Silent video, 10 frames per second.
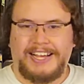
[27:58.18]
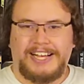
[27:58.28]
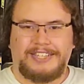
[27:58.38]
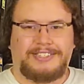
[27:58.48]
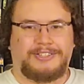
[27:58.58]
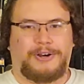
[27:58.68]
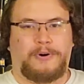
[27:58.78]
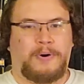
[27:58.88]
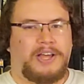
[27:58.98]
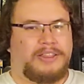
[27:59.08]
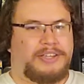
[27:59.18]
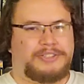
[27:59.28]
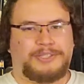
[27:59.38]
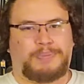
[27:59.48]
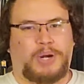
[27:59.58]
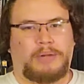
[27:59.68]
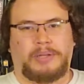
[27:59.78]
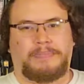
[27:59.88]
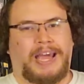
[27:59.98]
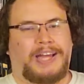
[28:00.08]
So this is
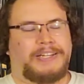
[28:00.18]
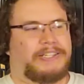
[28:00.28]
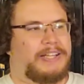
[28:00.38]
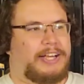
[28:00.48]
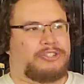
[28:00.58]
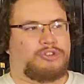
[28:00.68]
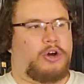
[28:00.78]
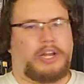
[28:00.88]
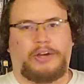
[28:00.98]
probably banned in like Saudi